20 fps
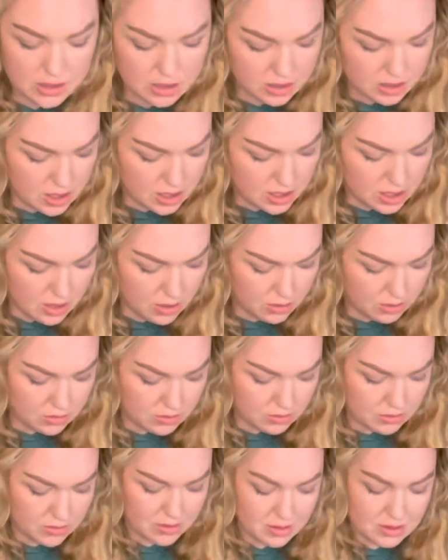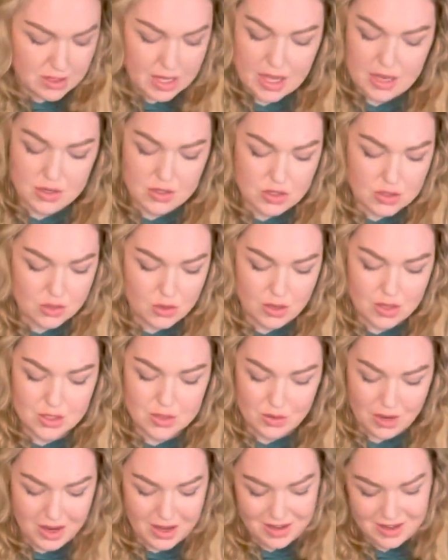you know, Eight of Swords,
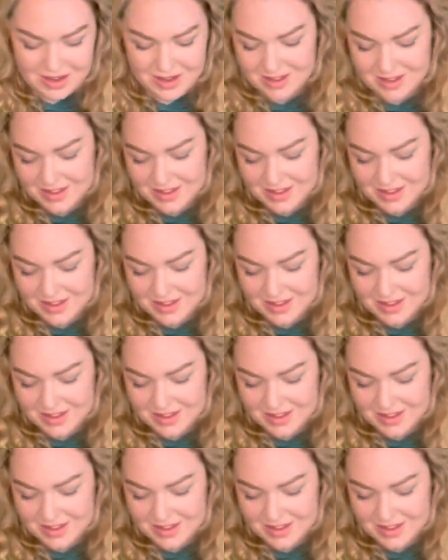right?